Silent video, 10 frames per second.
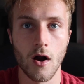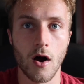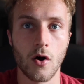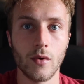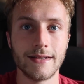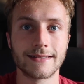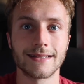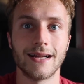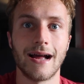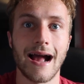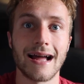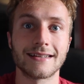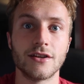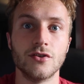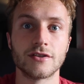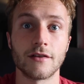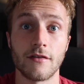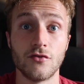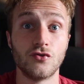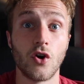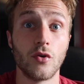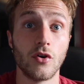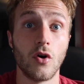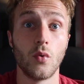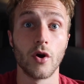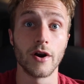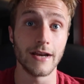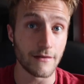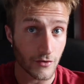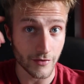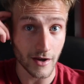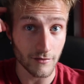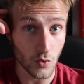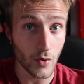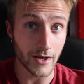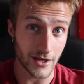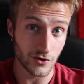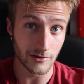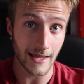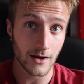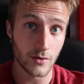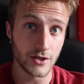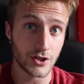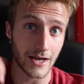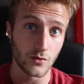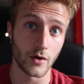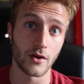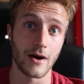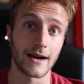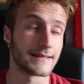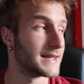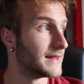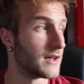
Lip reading: always asking yourself if you don't know a word, if you're thinking of the word in your language and you want to know how to say it in